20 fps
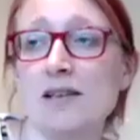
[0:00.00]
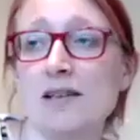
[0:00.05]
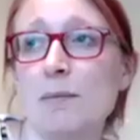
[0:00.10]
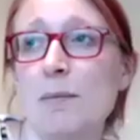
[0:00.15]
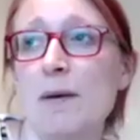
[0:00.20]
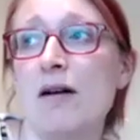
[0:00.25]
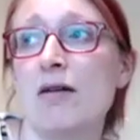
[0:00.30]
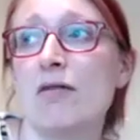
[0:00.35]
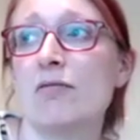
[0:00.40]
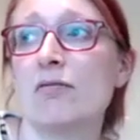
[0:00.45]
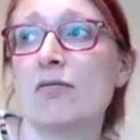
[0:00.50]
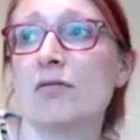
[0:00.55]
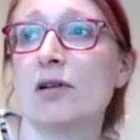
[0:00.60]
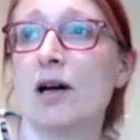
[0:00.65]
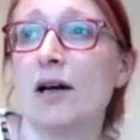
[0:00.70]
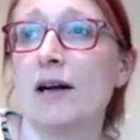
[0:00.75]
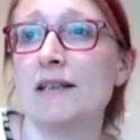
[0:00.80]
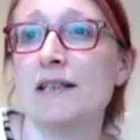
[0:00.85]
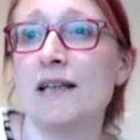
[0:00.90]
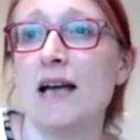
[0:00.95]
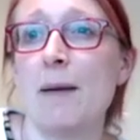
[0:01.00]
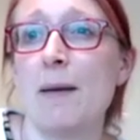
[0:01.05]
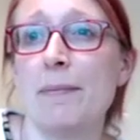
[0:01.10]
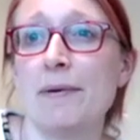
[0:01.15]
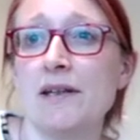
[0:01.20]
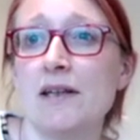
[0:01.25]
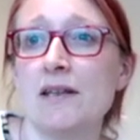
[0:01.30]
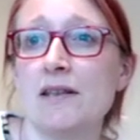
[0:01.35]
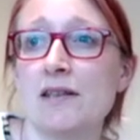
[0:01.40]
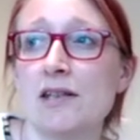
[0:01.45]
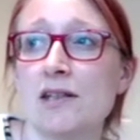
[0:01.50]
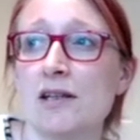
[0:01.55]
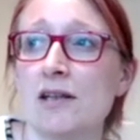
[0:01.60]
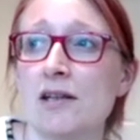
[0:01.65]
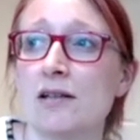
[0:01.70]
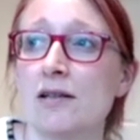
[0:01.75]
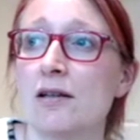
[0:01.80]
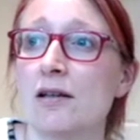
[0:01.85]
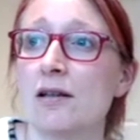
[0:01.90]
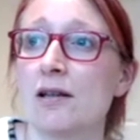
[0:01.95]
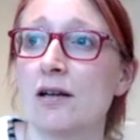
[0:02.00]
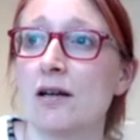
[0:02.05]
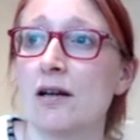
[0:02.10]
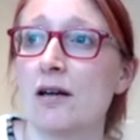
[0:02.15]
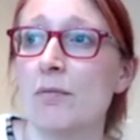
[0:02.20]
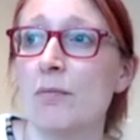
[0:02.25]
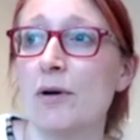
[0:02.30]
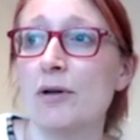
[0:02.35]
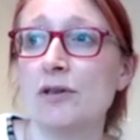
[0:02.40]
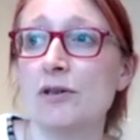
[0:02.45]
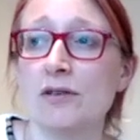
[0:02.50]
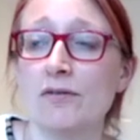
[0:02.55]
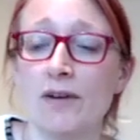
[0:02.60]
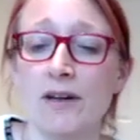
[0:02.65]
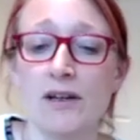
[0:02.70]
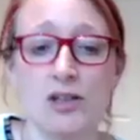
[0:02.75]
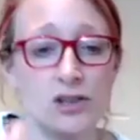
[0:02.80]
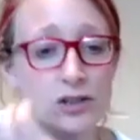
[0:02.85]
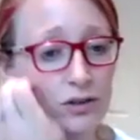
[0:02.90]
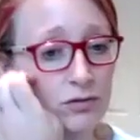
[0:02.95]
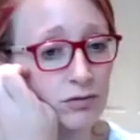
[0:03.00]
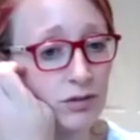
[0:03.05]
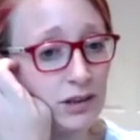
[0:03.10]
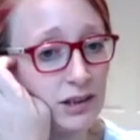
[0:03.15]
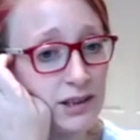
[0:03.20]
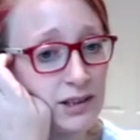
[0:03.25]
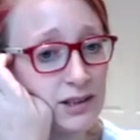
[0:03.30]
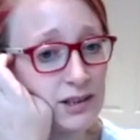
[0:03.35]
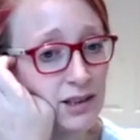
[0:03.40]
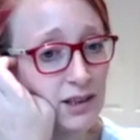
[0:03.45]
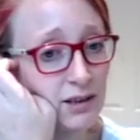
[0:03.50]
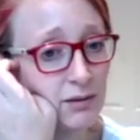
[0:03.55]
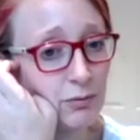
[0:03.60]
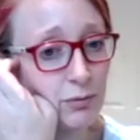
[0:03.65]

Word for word: about kind of tapping into a, motivation, really, isn't it?